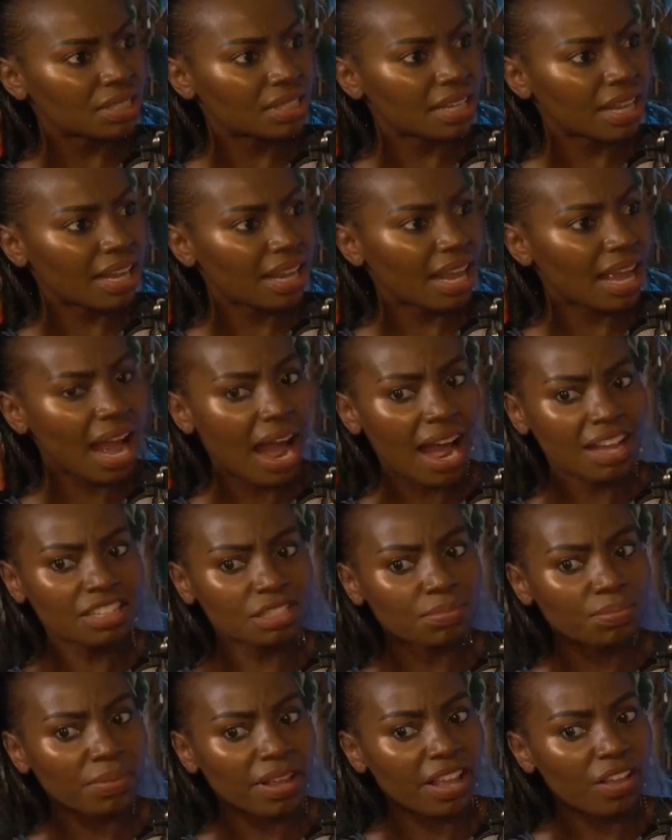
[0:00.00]
you see, it
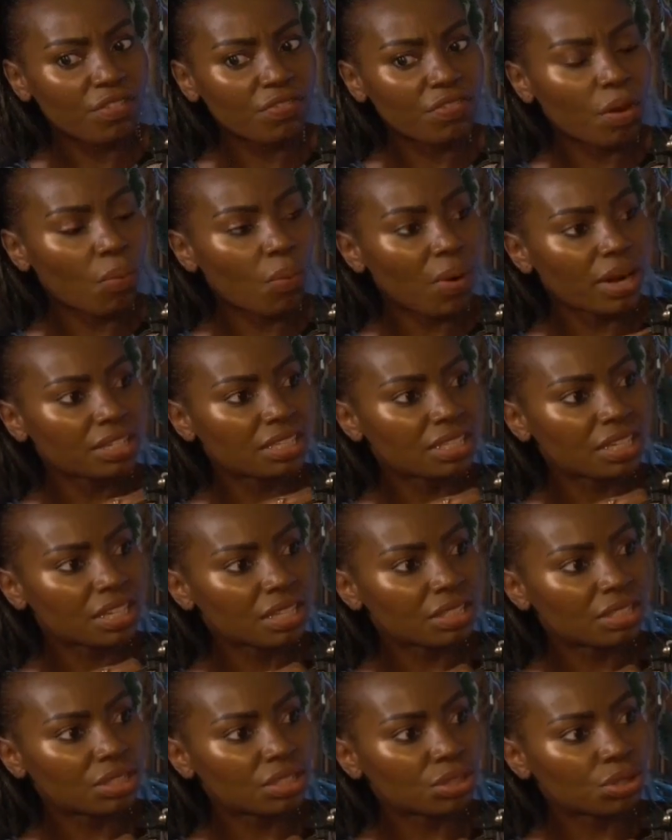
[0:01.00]
asked me if I
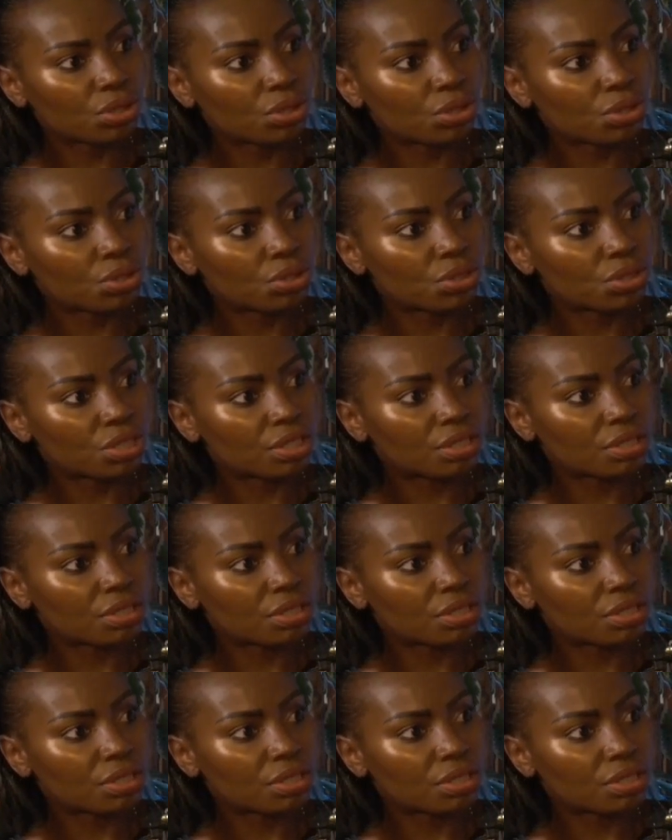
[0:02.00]
wanted to